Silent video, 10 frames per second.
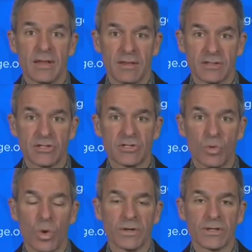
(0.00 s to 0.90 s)
This is
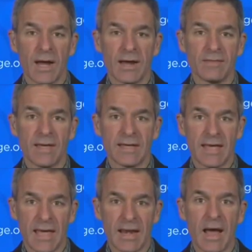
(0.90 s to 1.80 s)
the one kind they
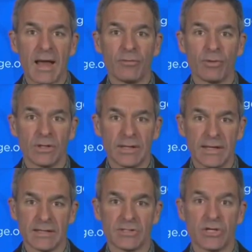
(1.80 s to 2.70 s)
cannot
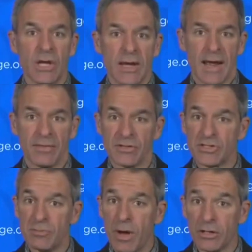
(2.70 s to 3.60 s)
release. And the
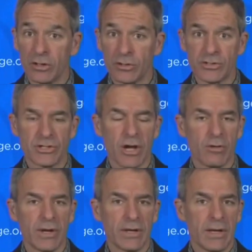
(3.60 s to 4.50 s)
smugglers
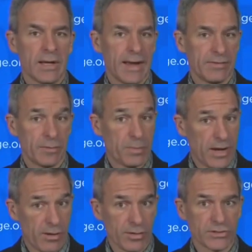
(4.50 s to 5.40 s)
know it, and the
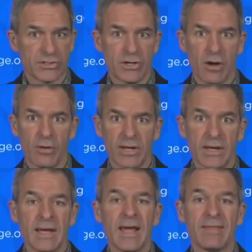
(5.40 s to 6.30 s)
parents know
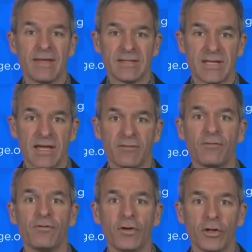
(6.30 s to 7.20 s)
it, and they take
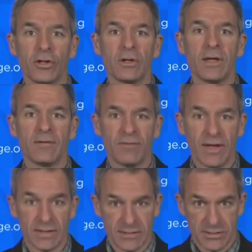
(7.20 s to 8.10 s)
full
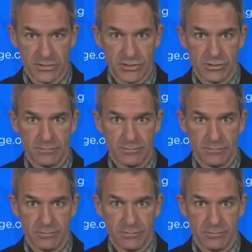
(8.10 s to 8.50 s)
advantage.